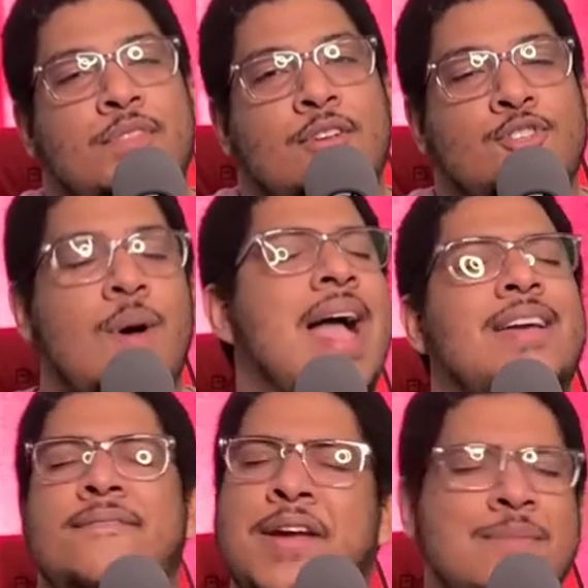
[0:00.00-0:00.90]
so I
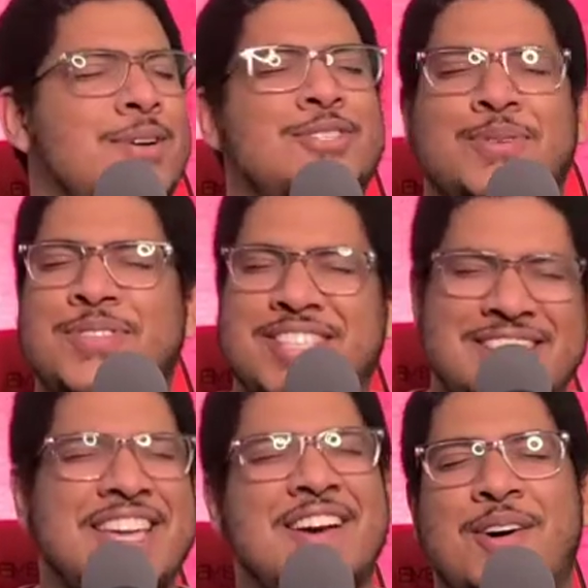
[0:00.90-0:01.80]
could very much so
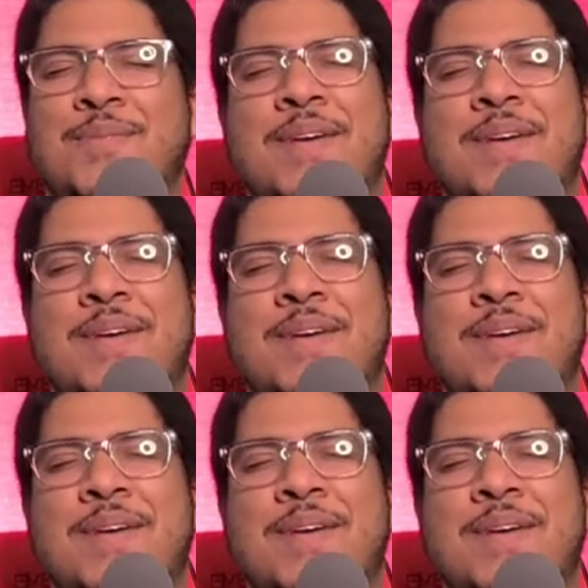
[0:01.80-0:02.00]
see, oh